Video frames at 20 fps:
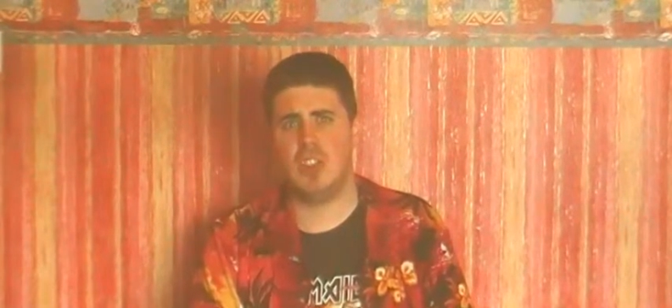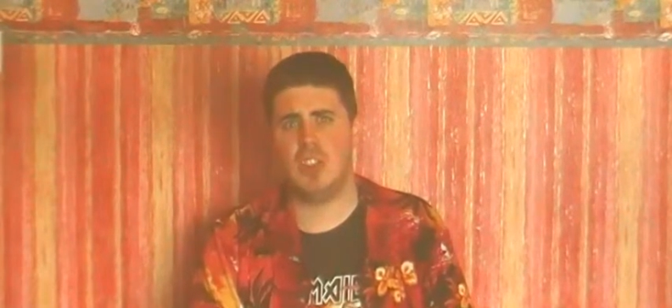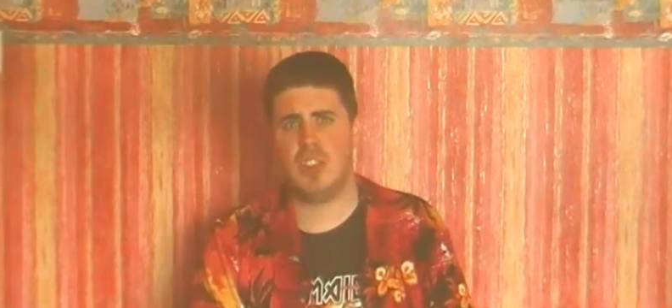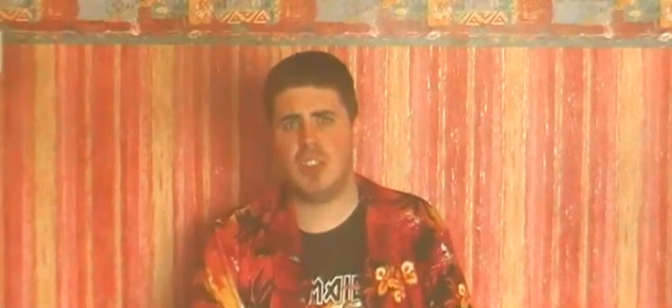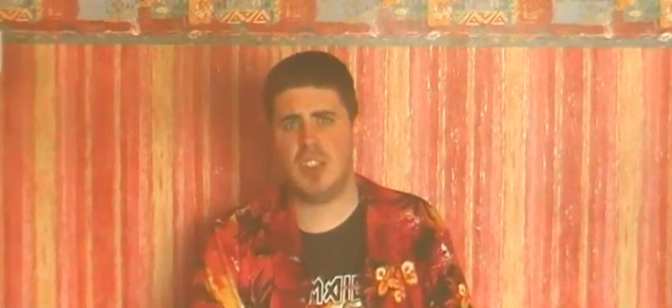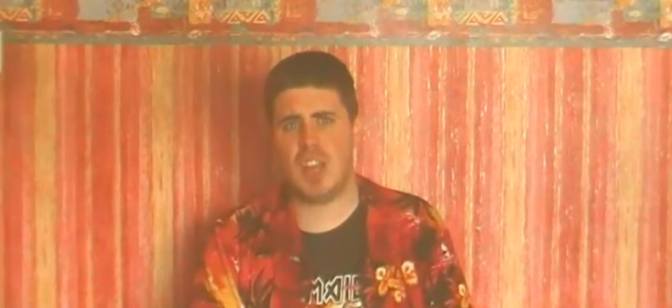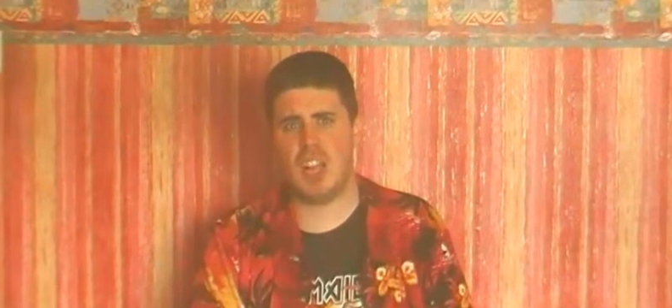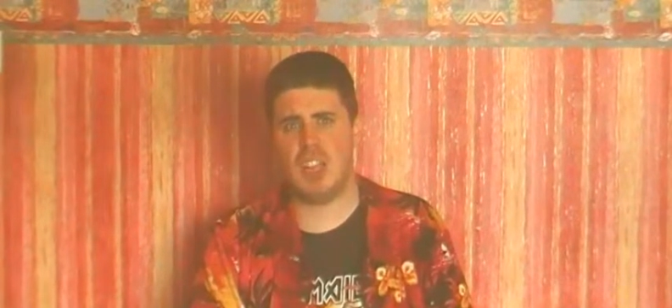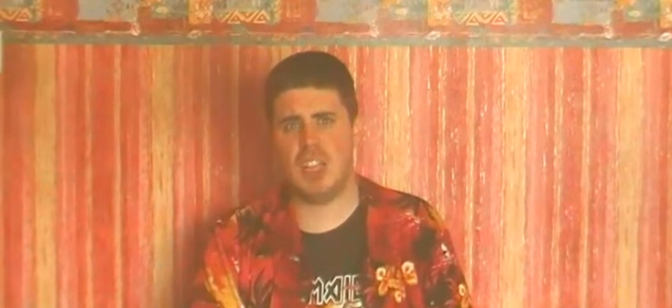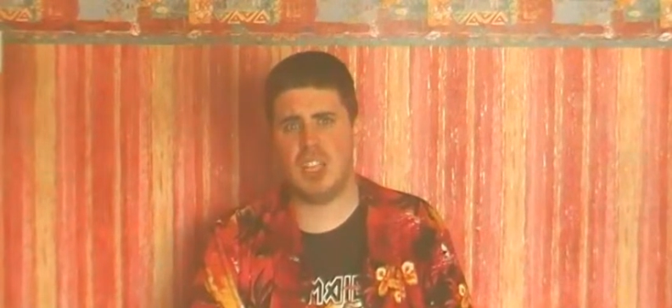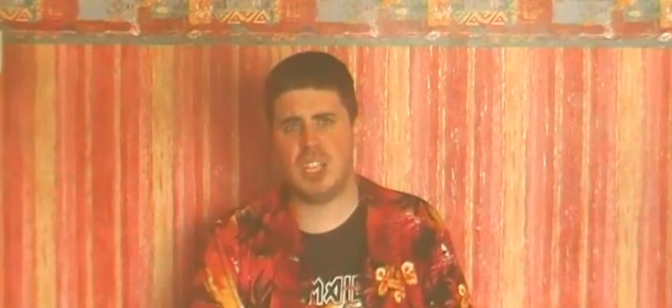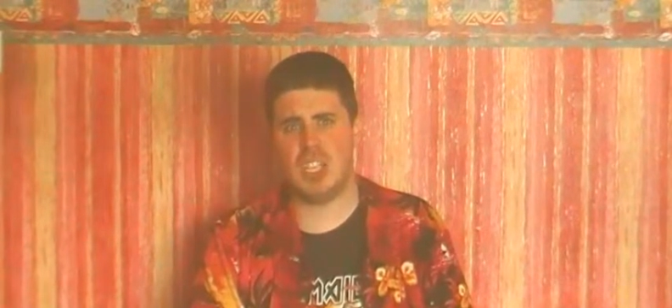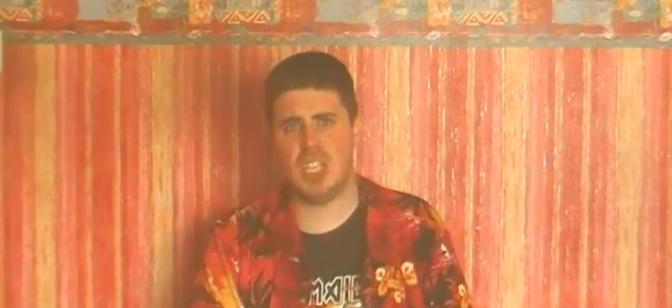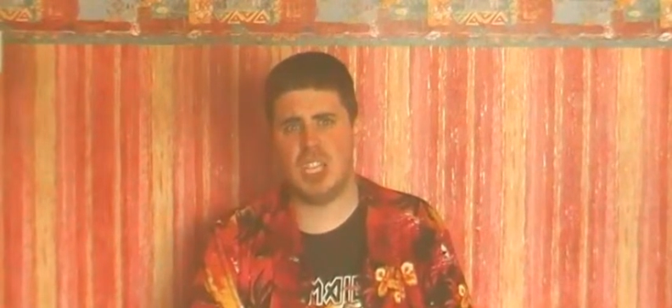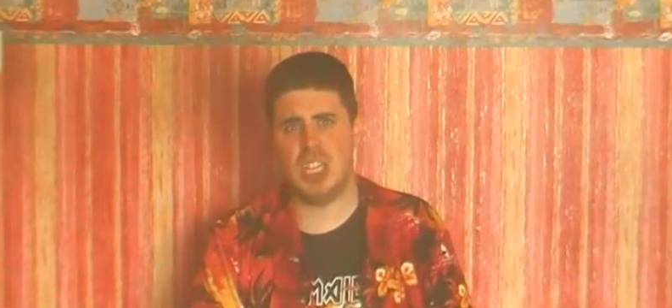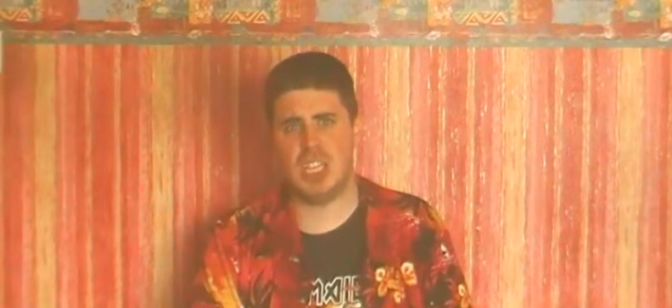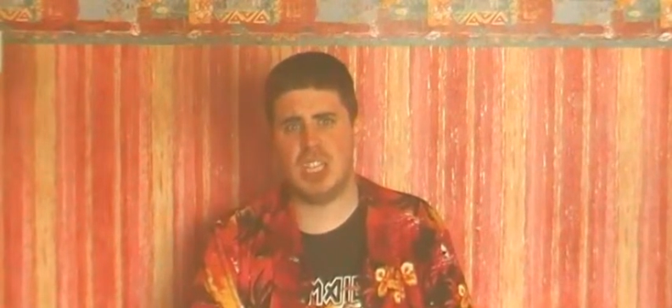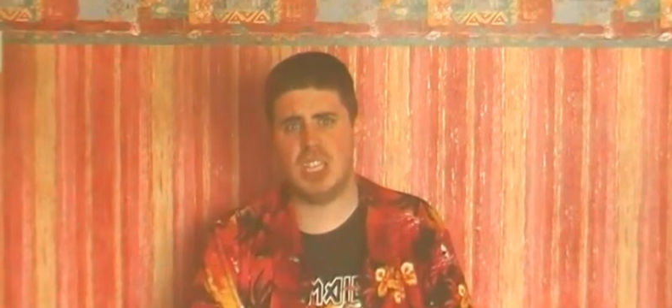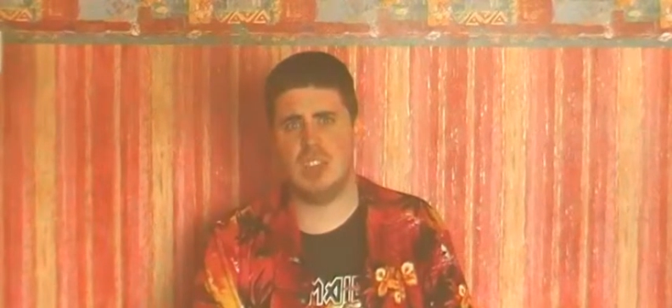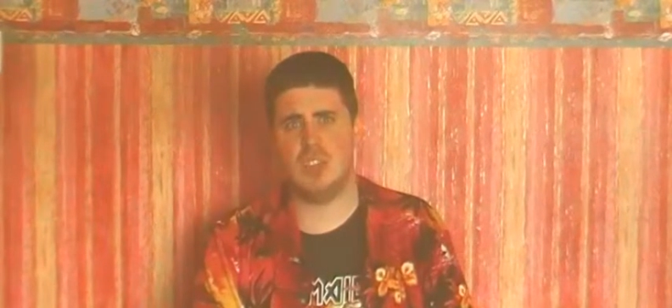Nostalgia
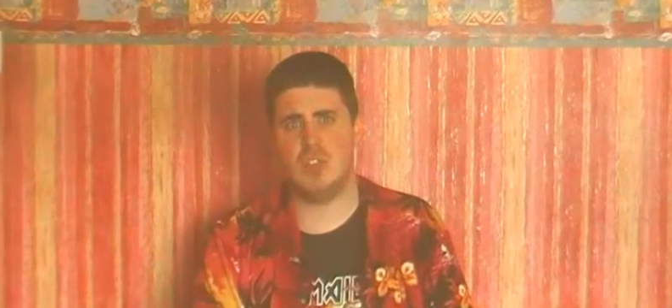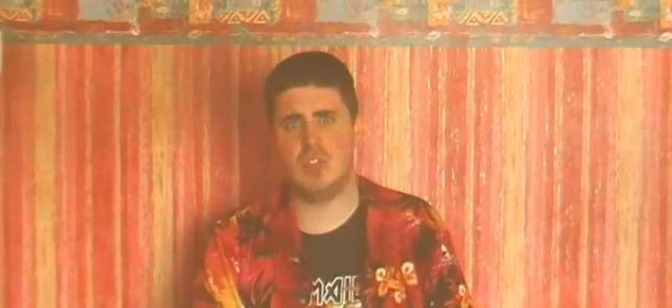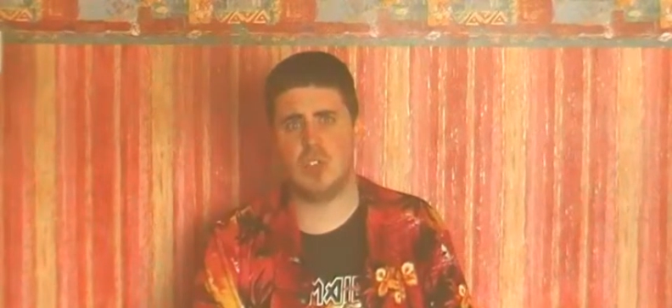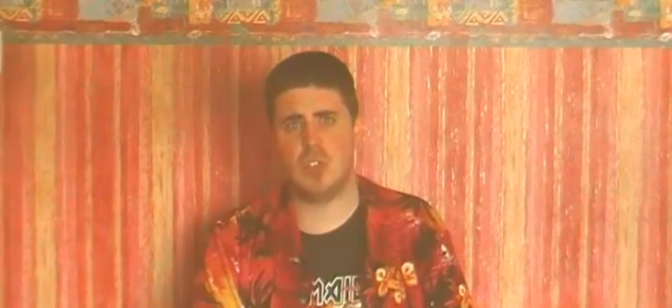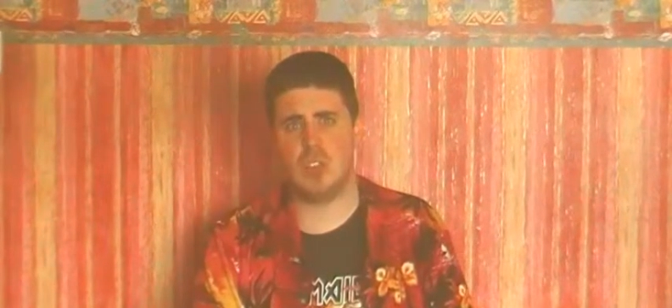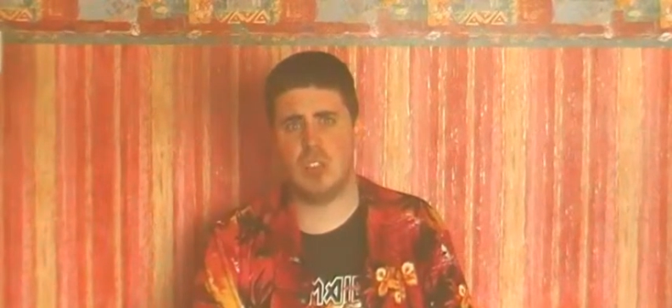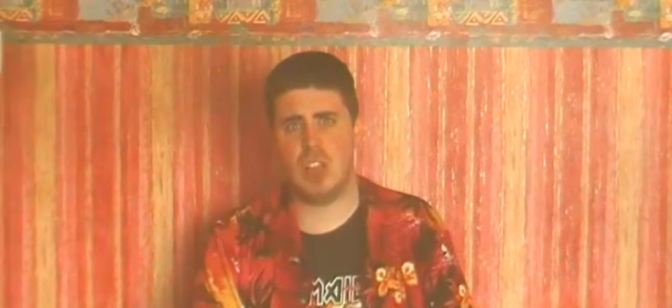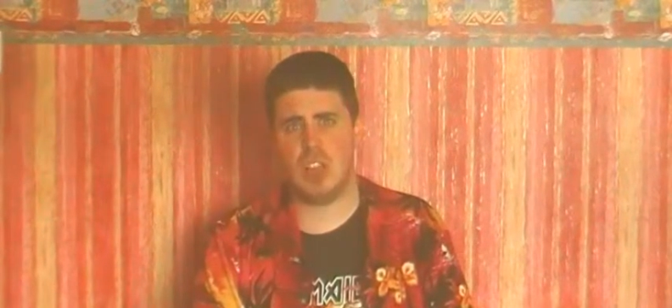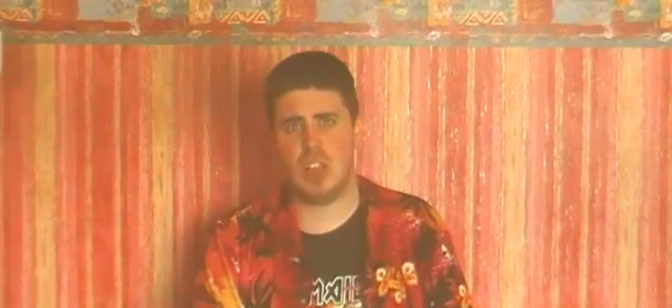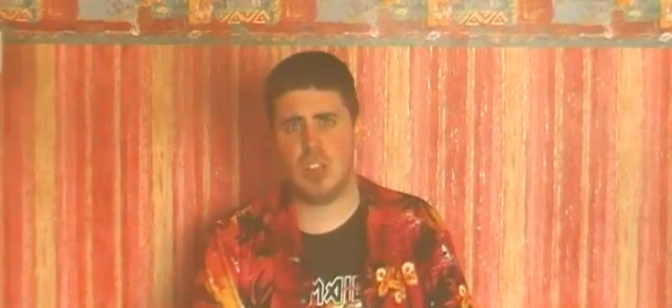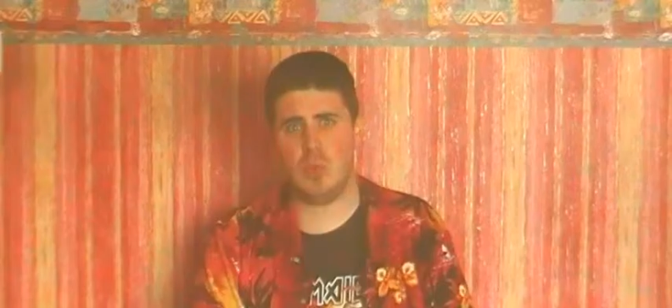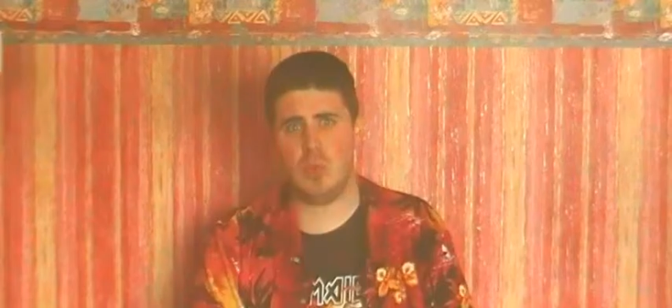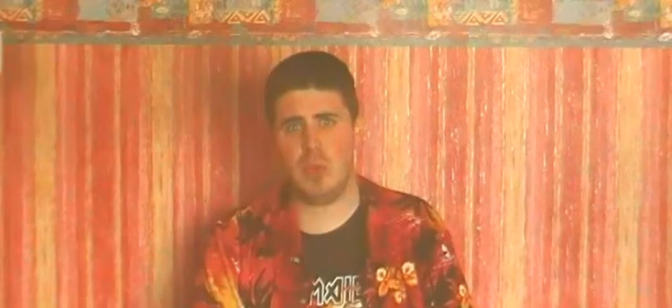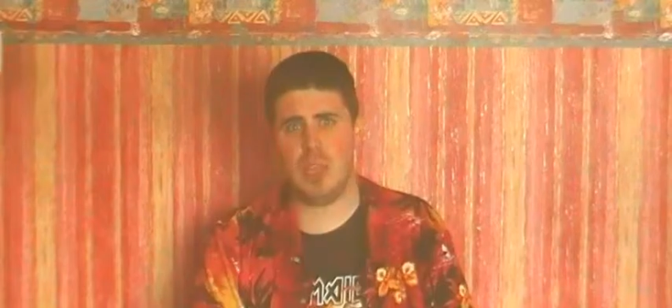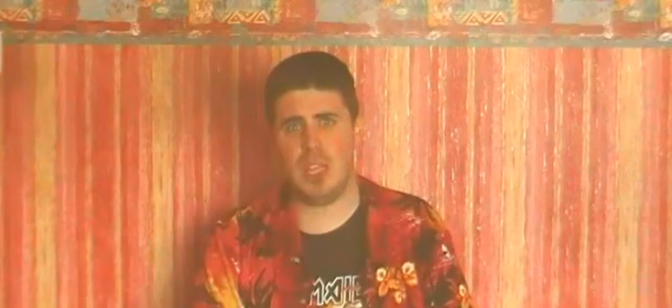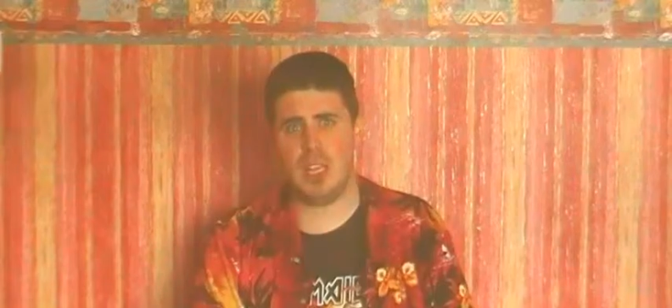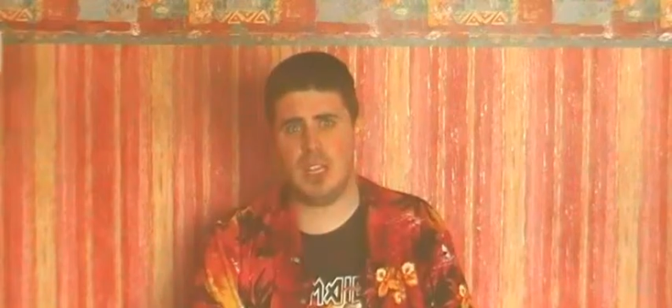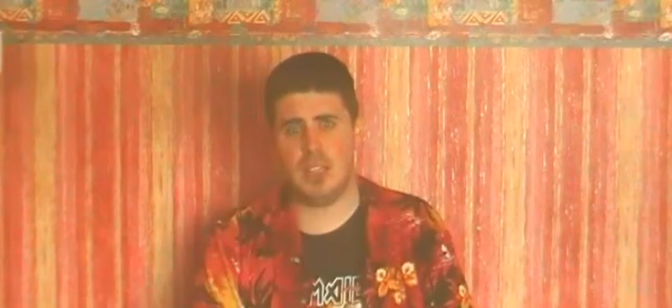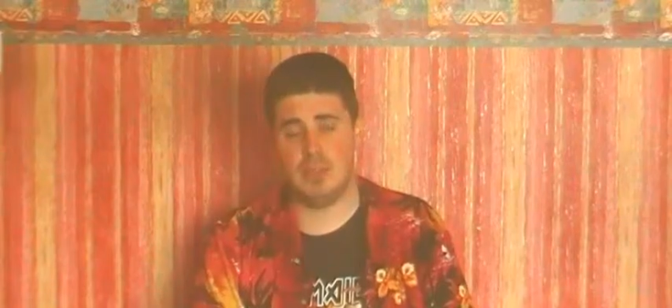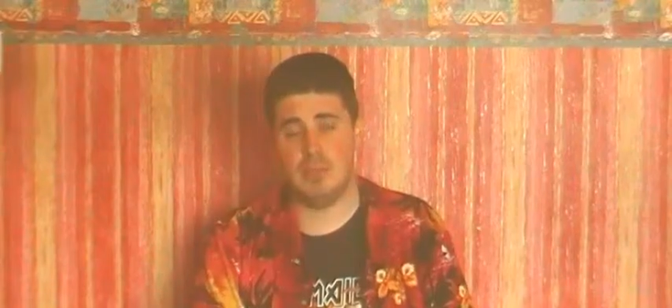Chick did TRON
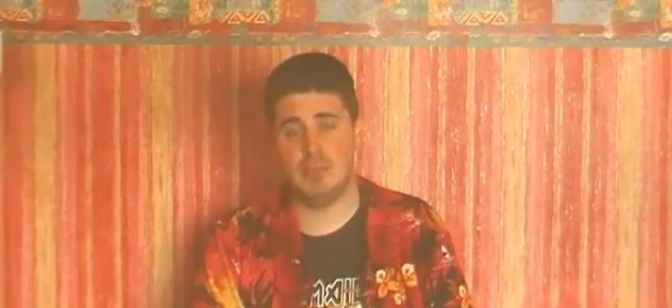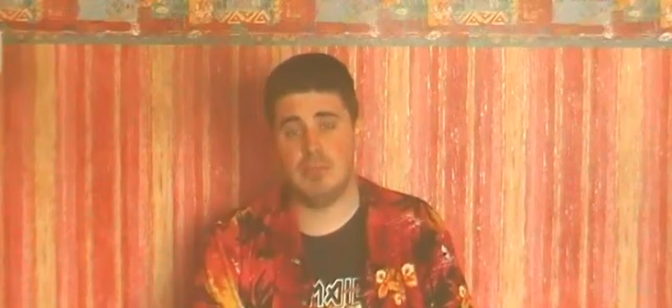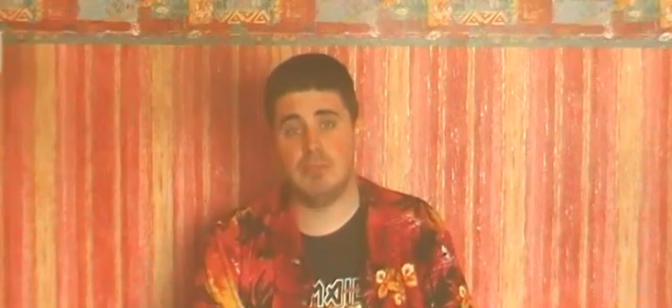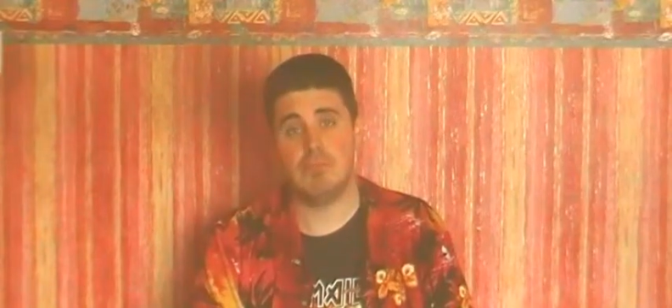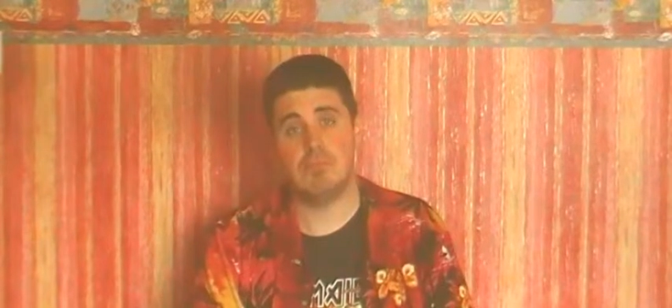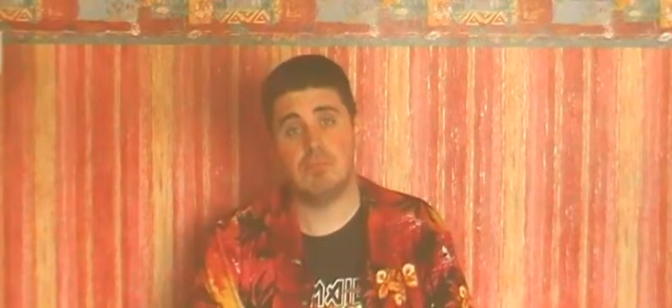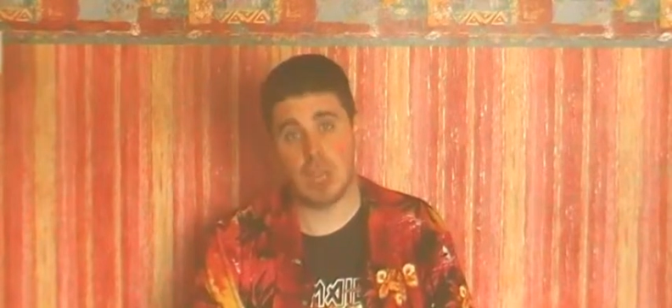last week.